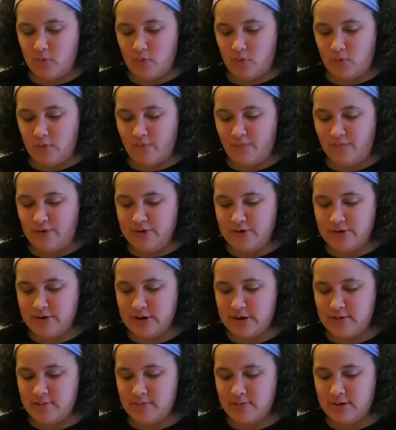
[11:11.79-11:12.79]
We featured
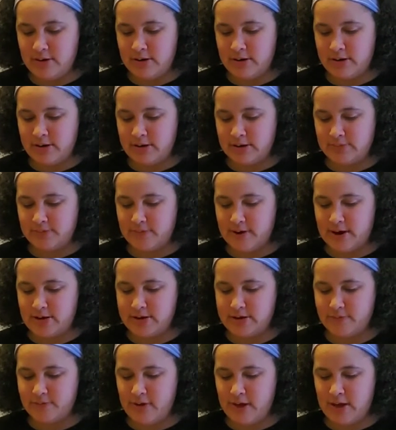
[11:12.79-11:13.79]
him in an
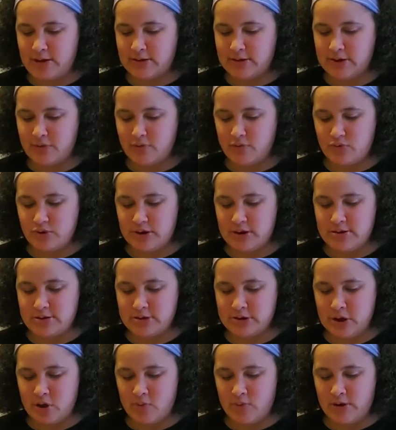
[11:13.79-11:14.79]
expansion pack several years
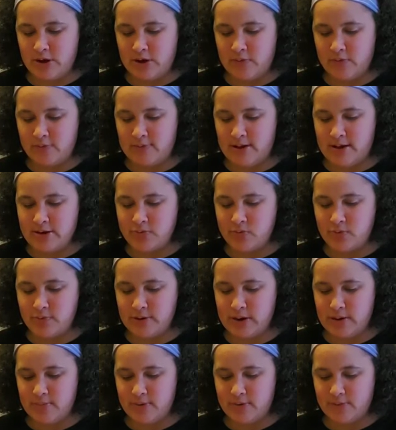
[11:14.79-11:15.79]
ago, but never imagined we'd
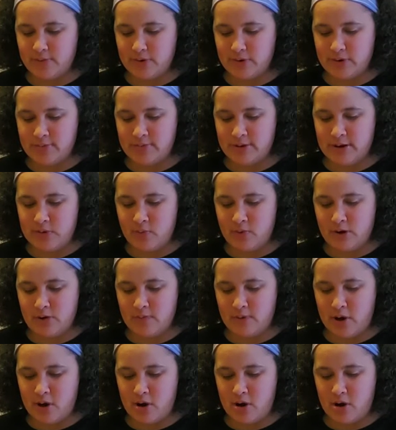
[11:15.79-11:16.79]
be able to put him in one
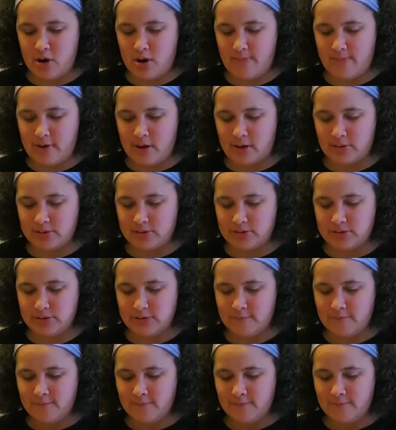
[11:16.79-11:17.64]
of our horror boxes.